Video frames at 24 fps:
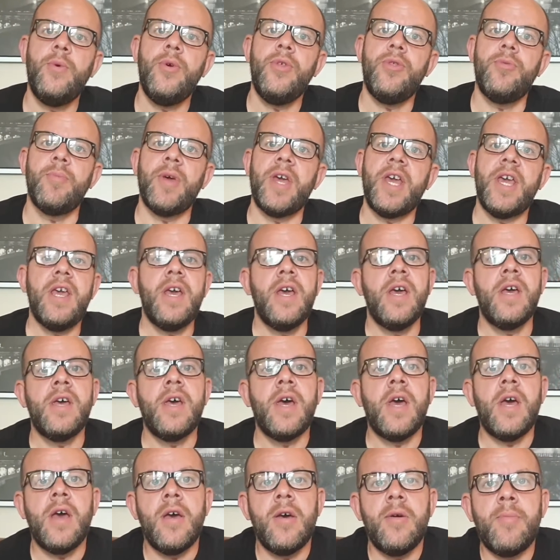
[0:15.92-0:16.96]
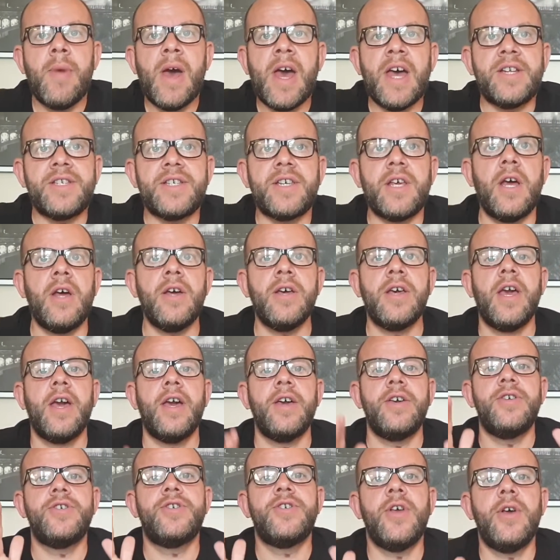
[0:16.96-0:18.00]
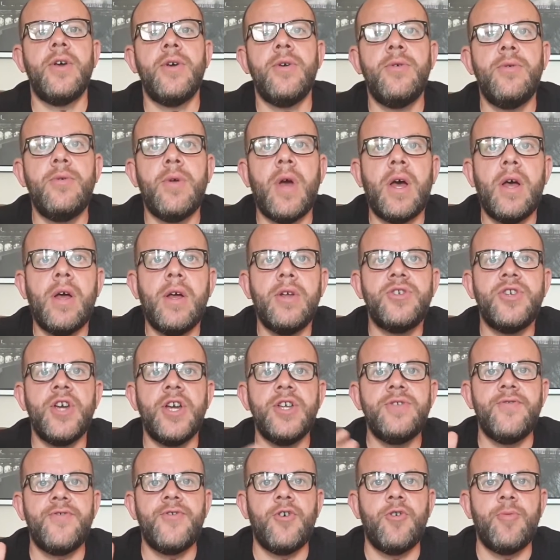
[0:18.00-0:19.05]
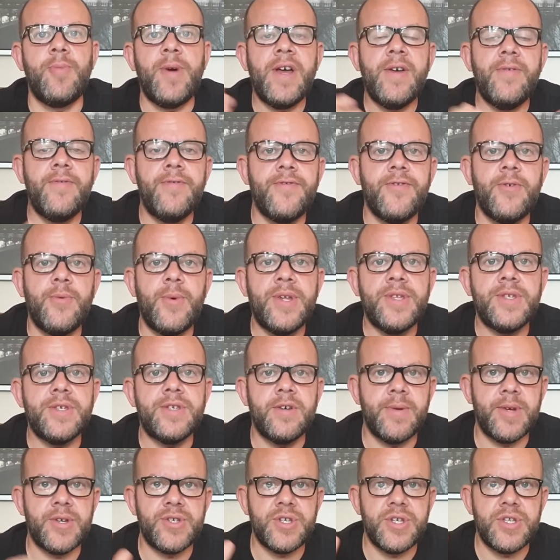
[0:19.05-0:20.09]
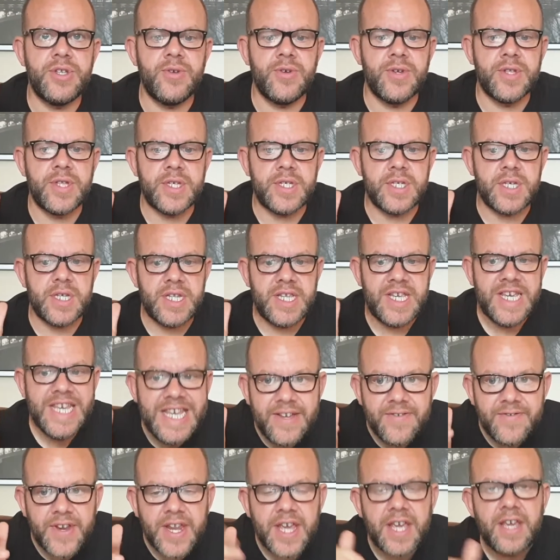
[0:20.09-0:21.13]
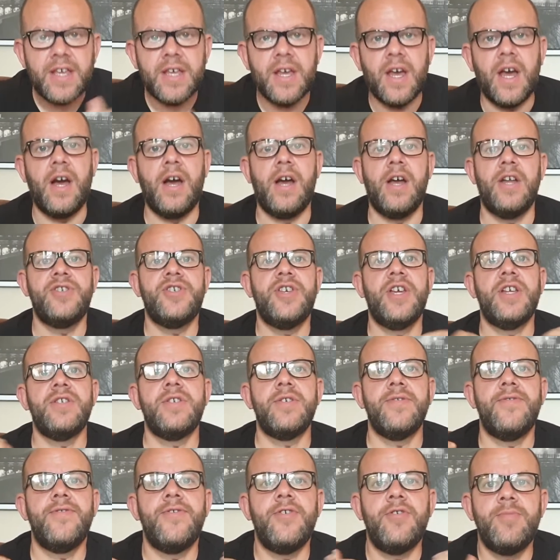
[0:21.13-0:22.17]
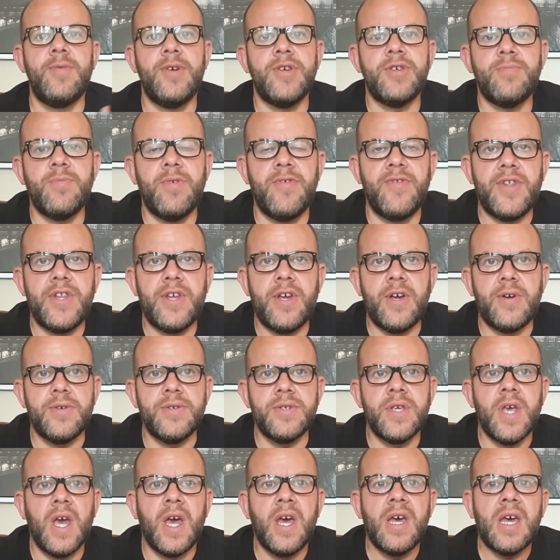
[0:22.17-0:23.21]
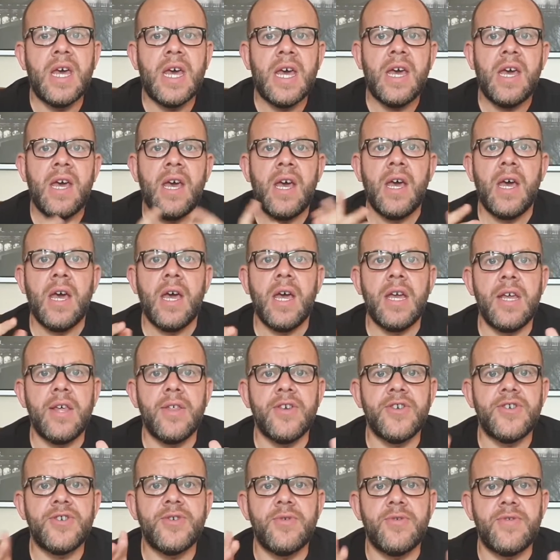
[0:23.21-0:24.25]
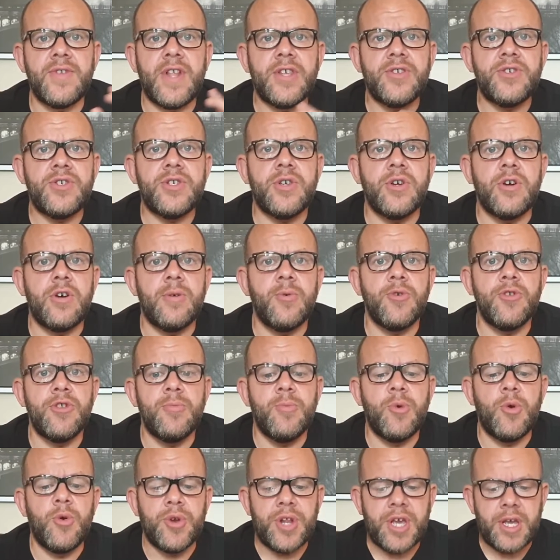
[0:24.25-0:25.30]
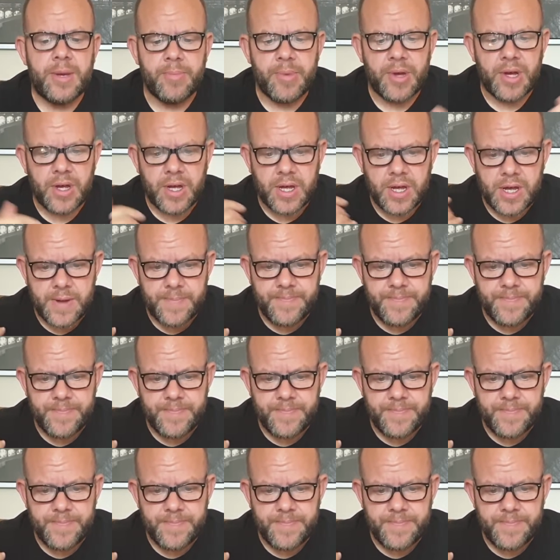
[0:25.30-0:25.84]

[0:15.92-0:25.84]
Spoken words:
with me, Matt. Okay, so change of format. For once, I'm actually doing this in the evening. I tend to film most of my videos either sort of lunchtime or in the morning, but